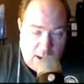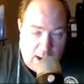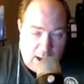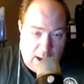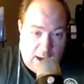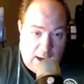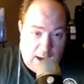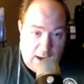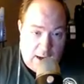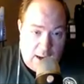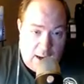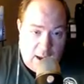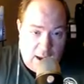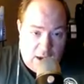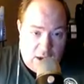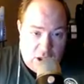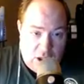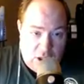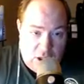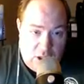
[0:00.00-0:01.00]
and can
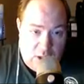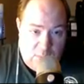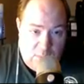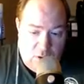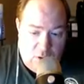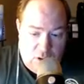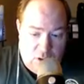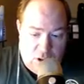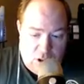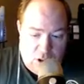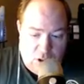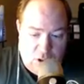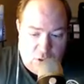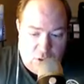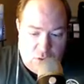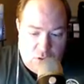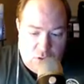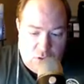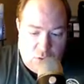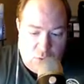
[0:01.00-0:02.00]
actually push
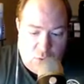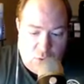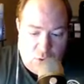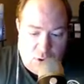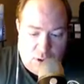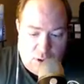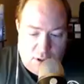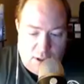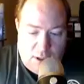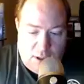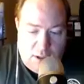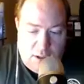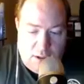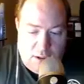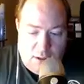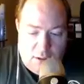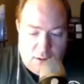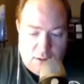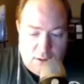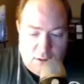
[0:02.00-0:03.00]
you toward
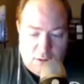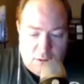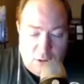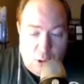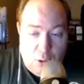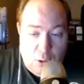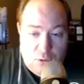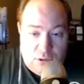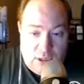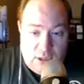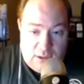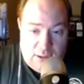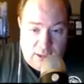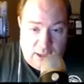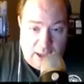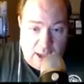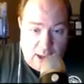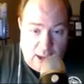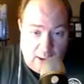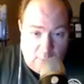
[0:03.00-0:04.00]
losing the
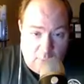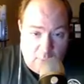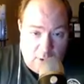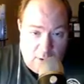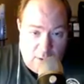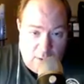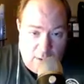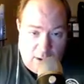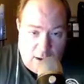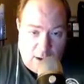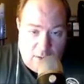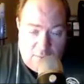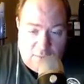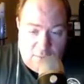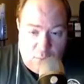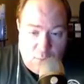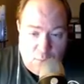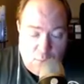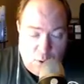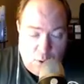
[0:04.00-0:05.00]
game if
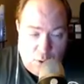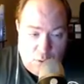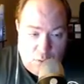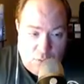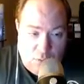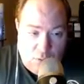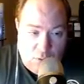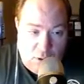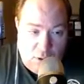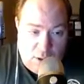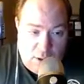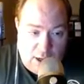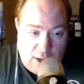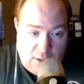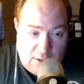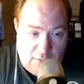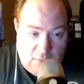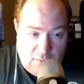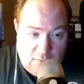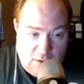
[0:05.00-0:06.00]
you burn through your
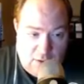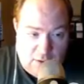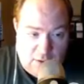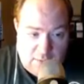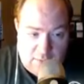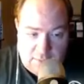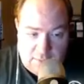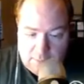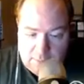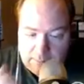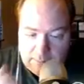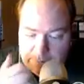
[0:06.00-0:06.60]
deck too fast.